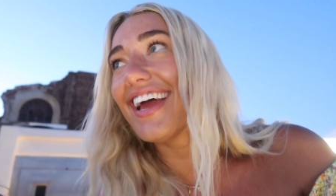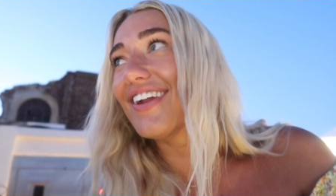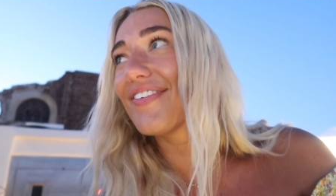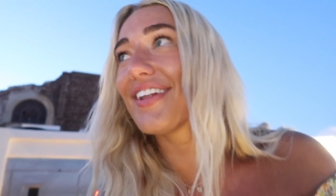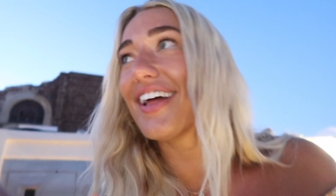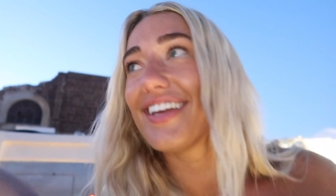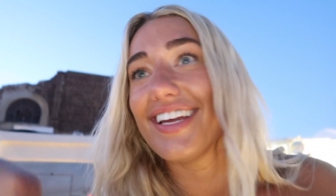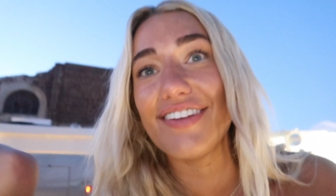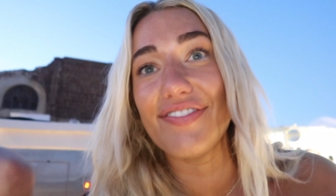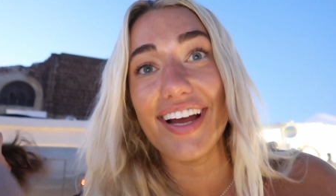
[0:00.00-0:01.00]
And we're
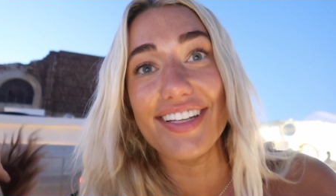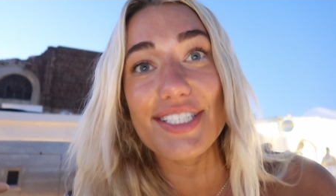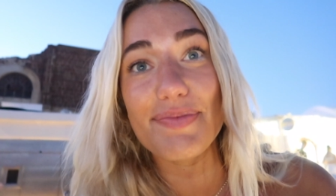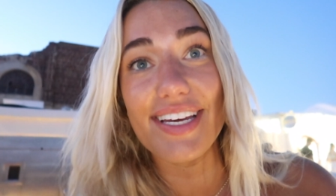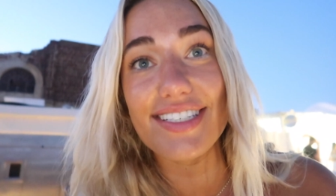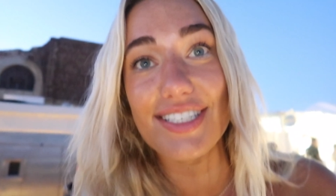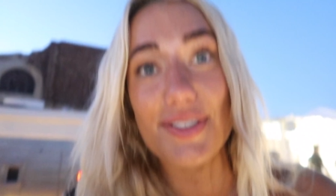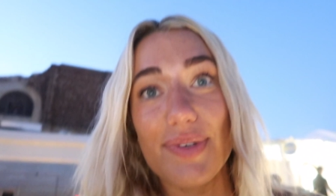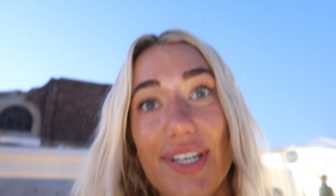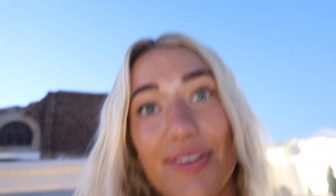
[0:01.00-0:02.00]
lucky to find this place
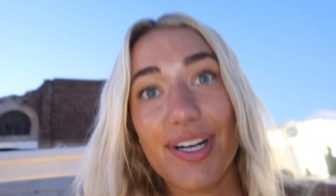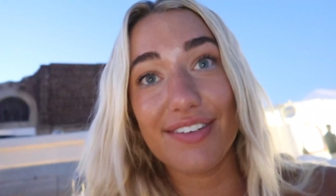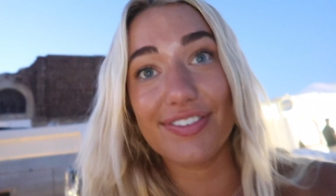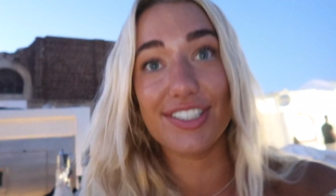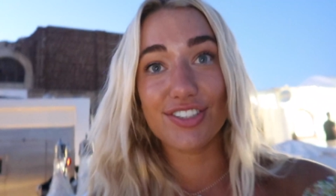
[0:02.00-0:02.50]
because we are ready for a